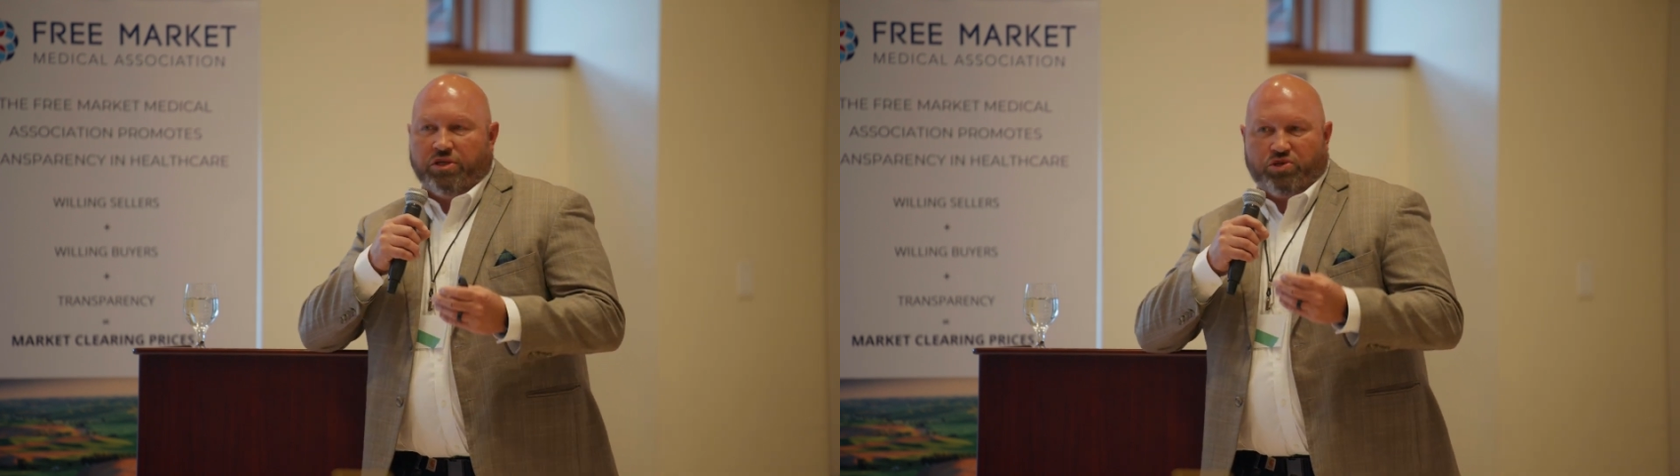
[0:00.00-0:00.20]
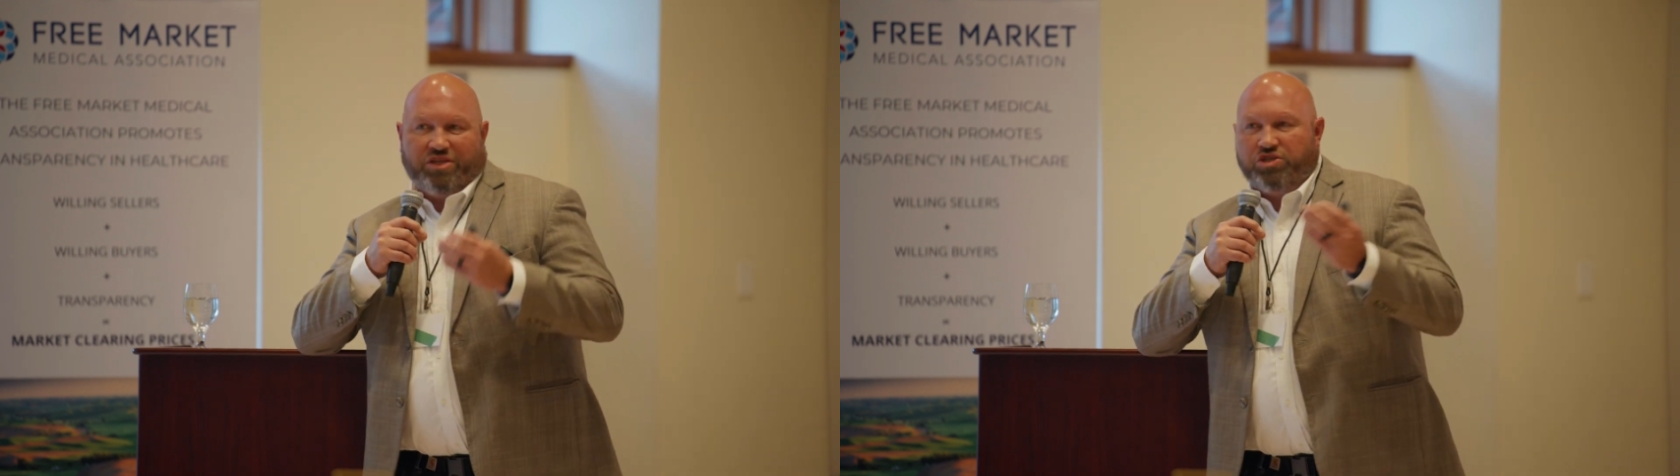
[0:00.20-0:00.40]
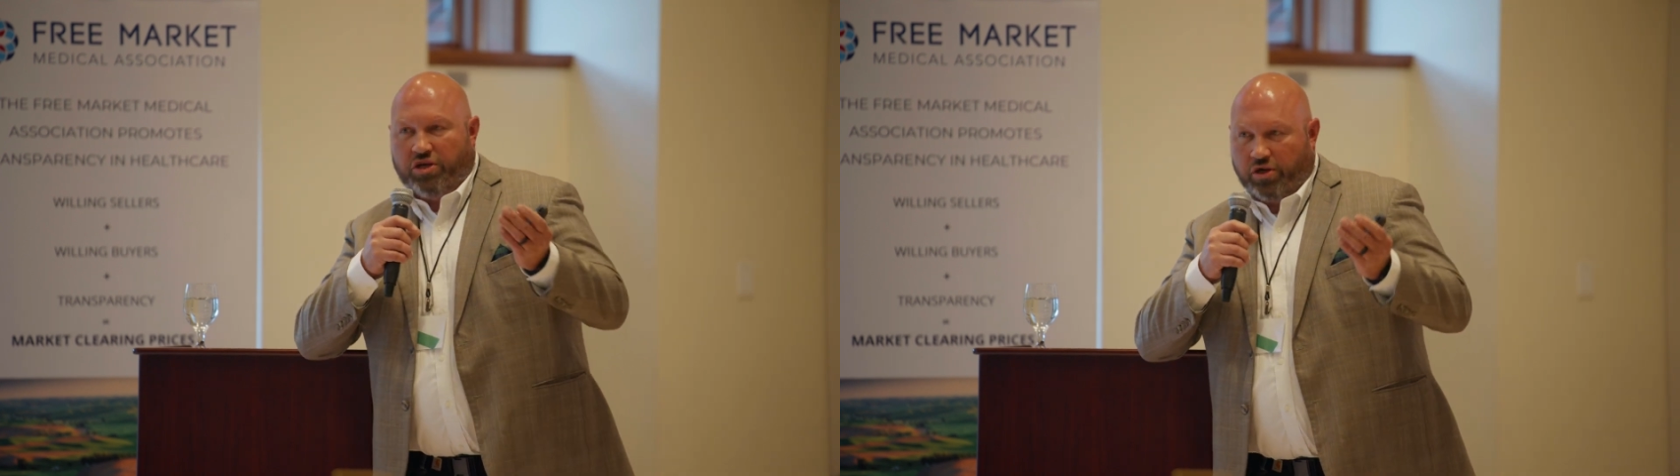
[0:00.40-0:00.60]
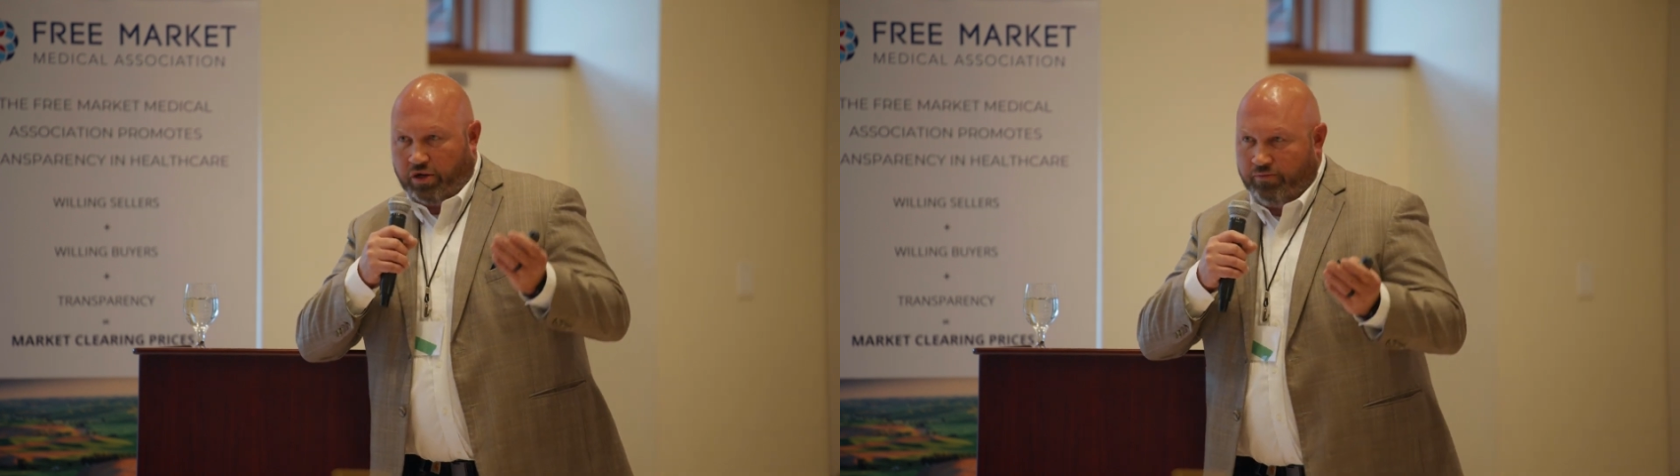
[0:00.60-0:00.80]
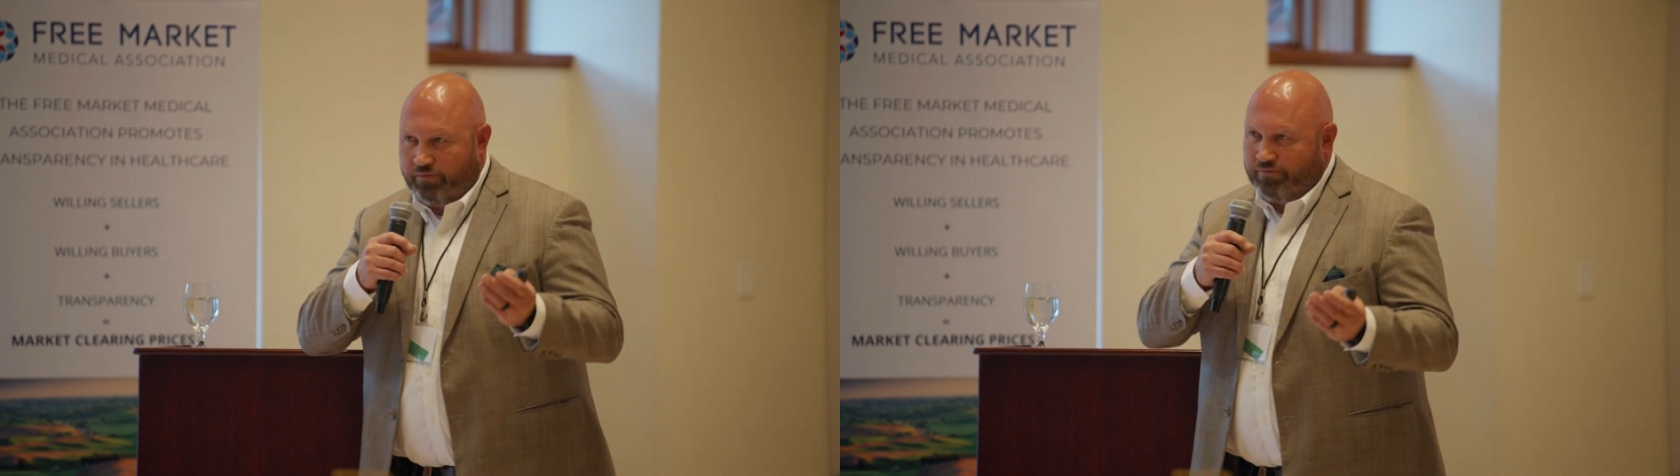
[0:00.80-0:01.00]

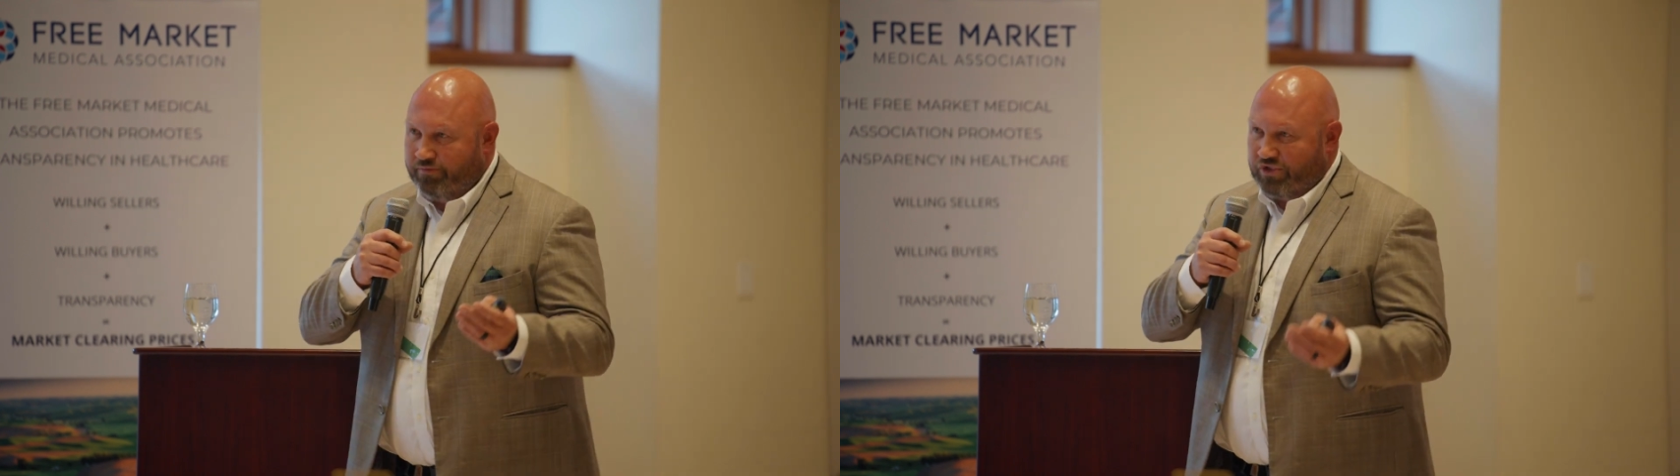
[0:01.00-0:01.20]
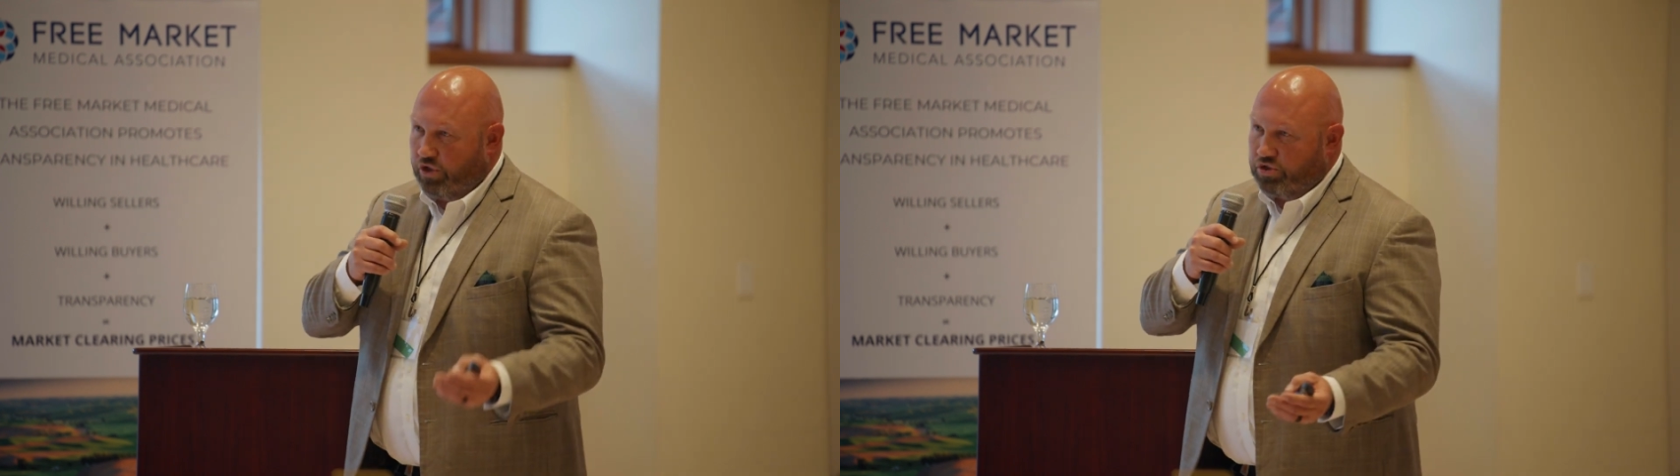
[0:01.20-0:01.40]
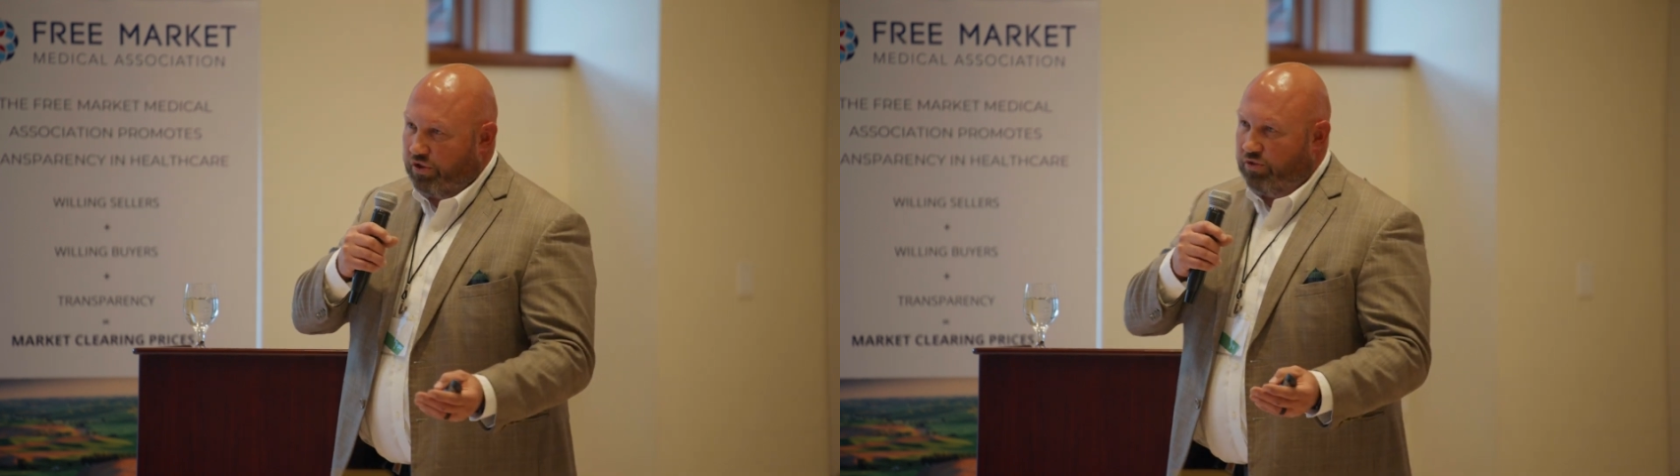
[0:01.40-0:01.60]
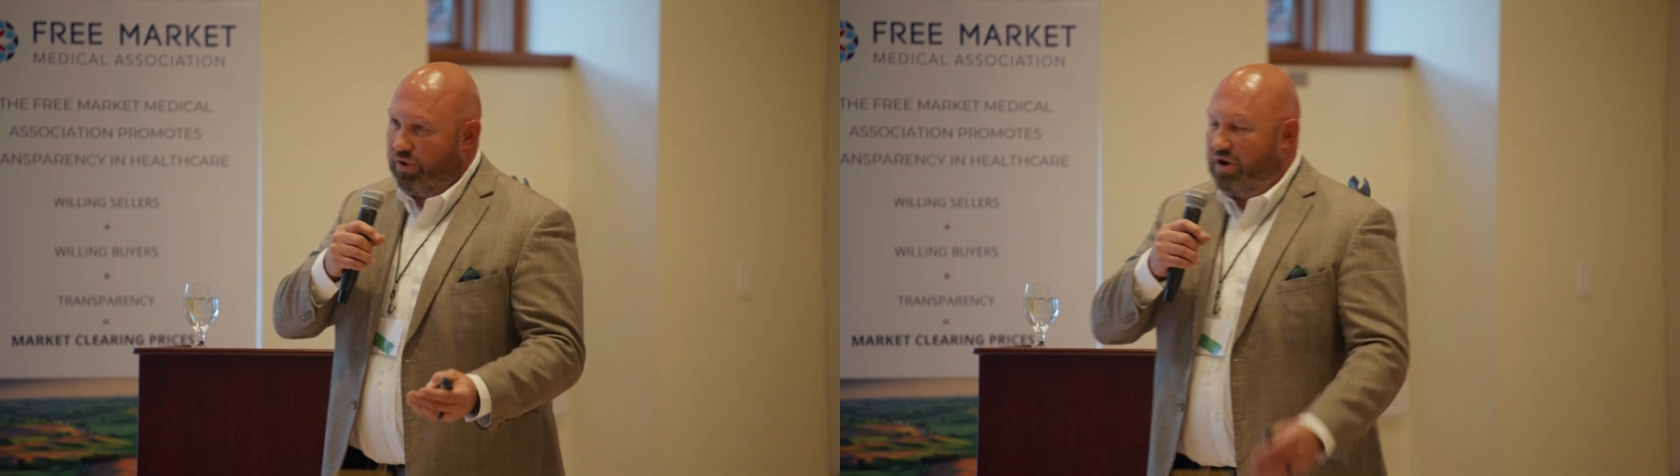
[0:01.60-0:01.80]
transgender surgery through our